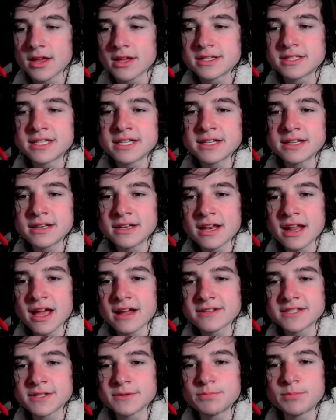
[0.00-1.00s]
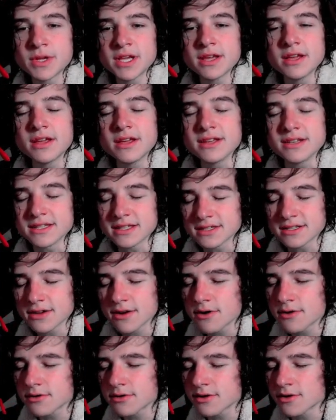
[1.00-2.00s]
didn't have to be
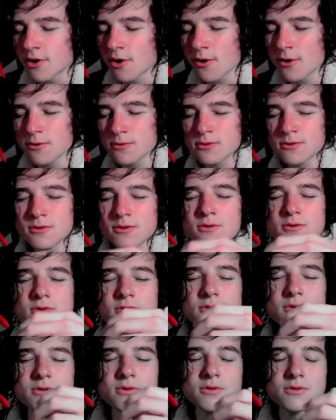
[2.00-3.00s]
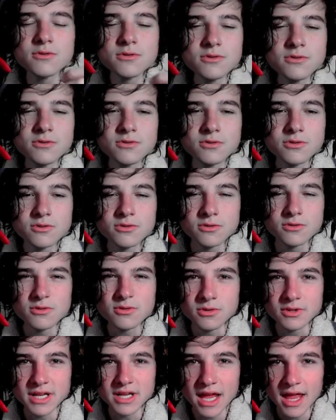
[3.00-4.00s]
so
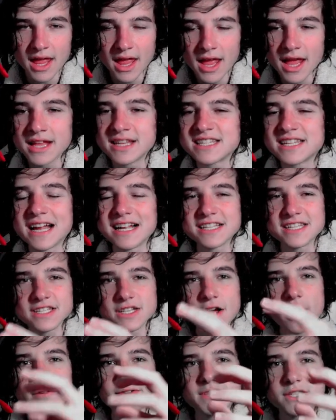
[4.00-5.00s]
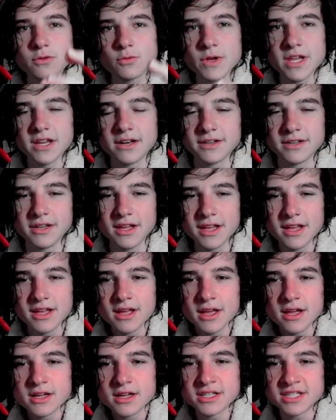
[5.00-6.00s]
cold. It's that soft, sweet, and
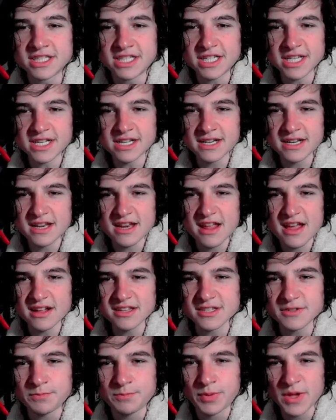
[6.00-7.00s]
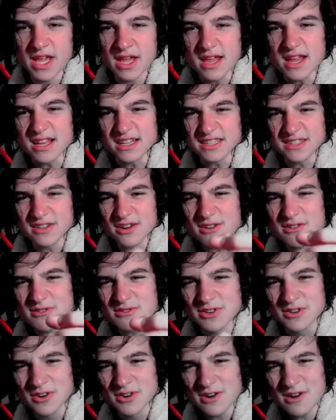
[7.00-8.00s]
didn't have to be so
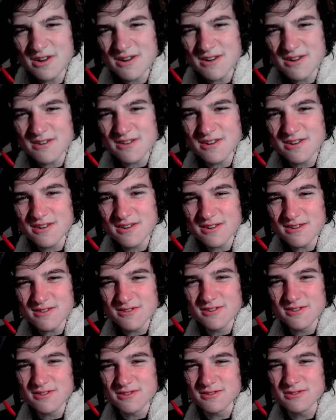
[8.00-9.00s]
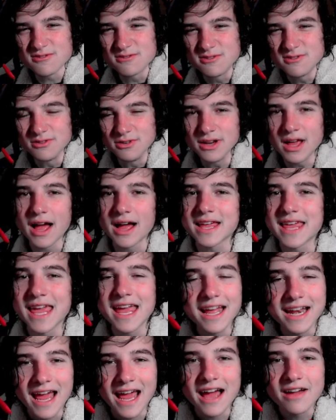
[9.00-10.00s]
cold. I
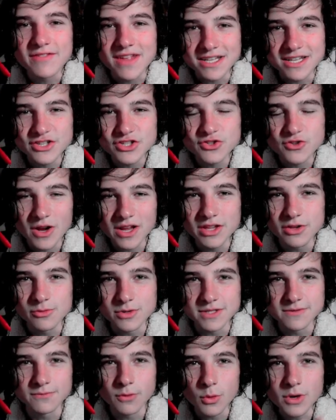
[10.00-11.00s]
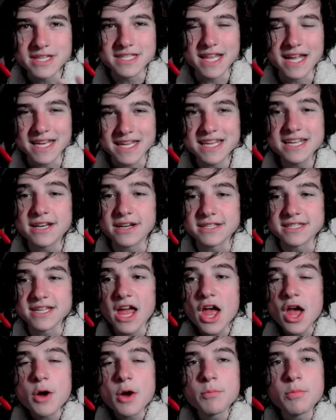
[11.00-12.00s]
can't have that strenuous voice that he does,
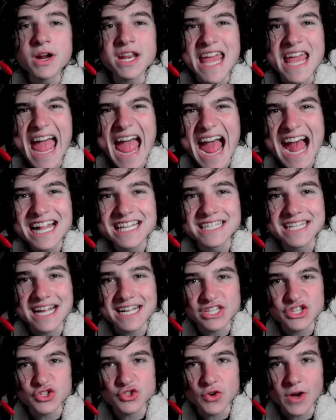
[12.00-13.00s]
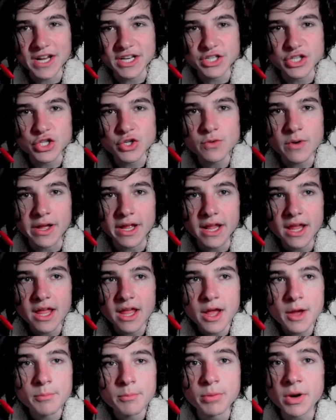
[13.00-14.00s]
but he adds that strain to it.
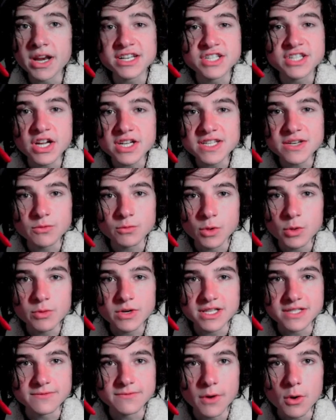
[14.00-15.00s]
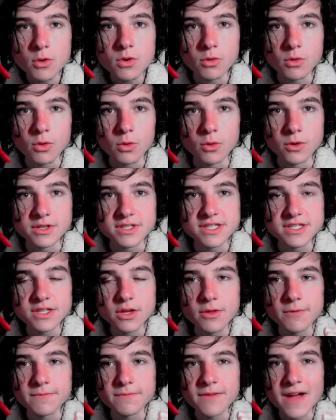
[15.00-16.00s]
But it doesn't ruin his vocal cords. So
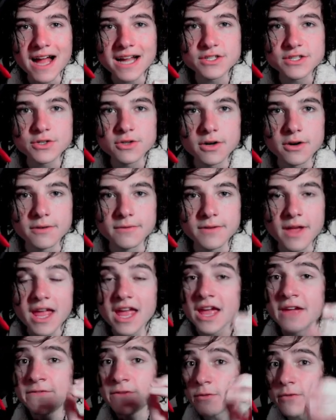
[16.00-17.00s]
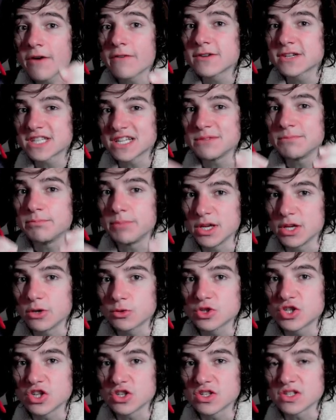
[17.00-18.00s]
the factor of, if you've ever seen
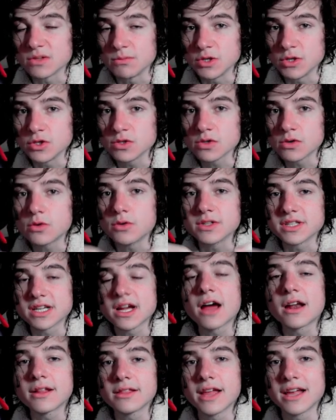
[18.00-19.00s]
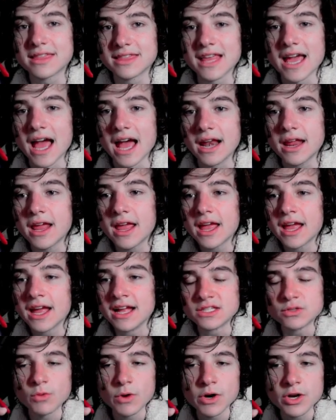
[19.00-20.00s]
Beetlejuice the musical, it's kind of like that.
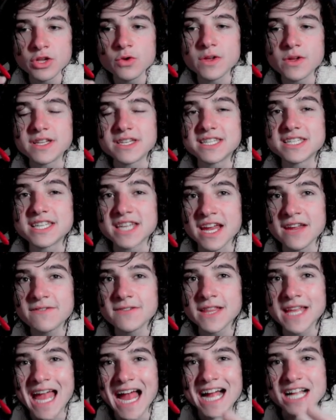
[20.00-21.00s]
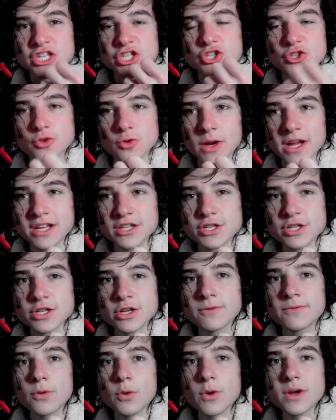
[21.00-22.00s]
It's where you can safely add strain to
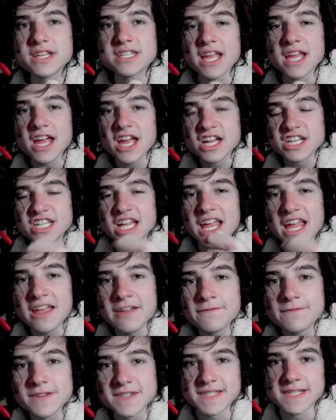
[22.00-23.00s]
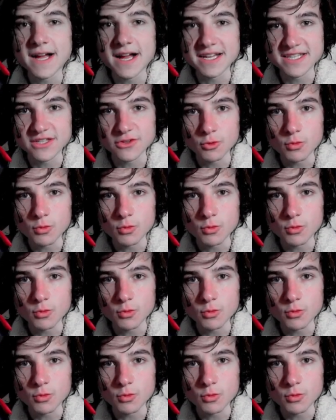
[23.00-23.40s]
your voice to emphasize the